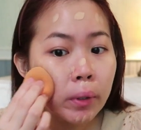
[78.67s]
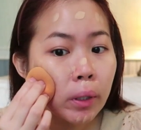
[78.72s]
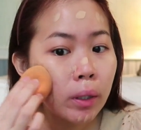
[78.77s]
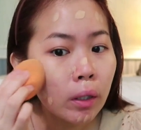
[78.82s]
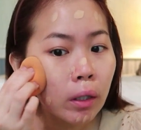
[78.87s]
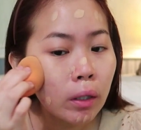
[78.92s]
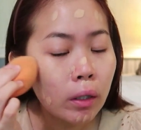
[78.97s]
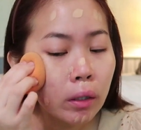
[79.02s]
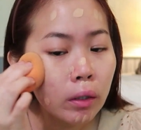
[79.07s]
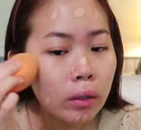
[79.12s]

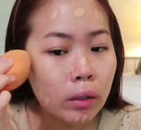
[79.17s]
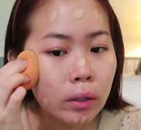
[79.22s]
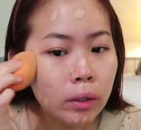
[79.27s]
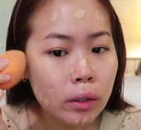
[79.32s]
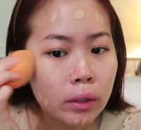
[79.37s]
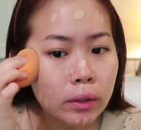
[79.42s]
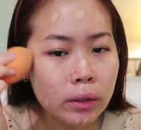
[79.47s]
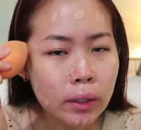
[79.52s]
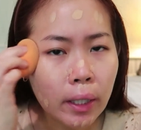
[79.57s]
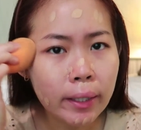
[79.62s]

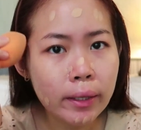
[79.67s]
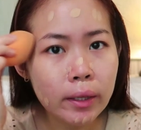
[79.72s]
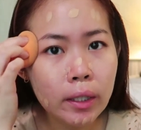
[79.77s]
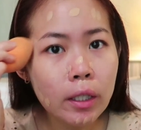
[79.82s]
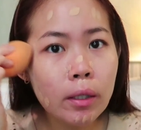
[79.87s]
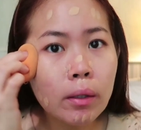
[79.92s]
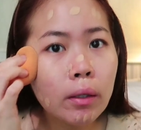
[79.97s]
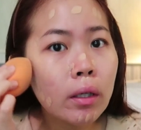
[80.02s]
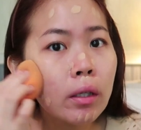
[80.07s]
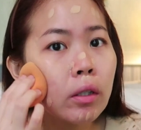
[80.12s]
because I
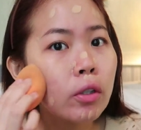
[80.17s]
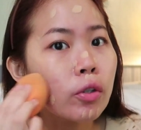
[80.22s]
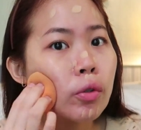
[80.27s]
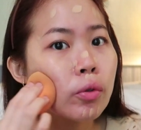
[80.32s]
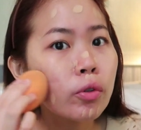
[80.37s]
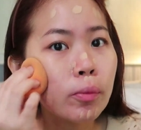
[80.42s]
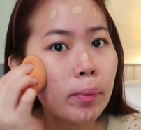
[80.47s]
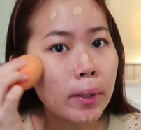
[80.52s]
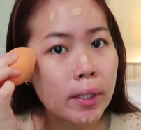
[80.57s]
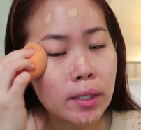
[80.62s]
think
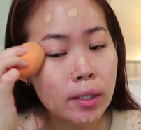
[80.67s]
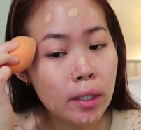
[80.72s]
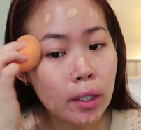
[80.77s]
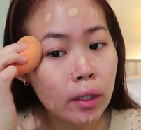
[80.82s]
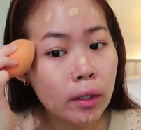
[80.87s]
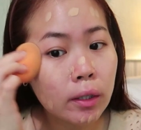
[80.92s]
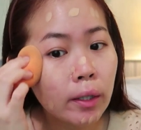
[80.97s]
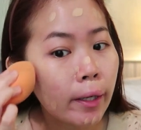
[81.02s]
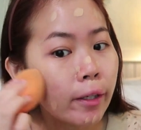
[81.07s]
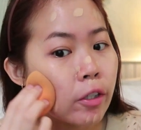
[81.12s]
due to my
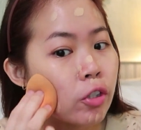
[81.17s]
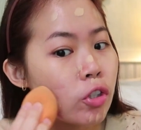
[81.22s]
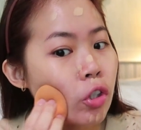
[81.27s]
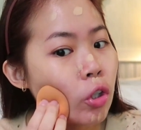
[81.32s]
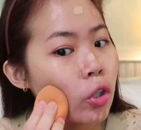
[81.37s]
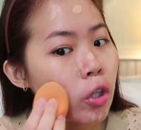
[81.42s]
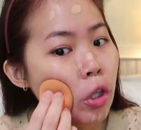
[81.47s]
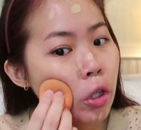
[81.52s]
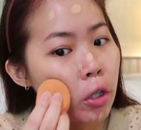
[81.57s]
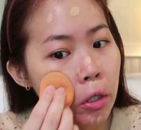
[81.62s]
skin
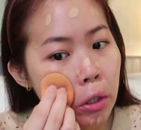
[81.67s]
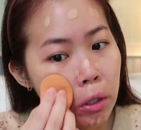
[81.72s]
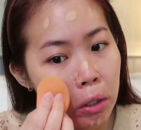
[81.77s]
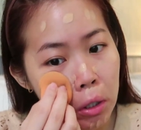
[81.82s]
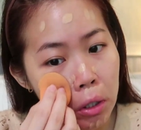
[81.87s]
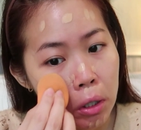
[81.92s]
texture,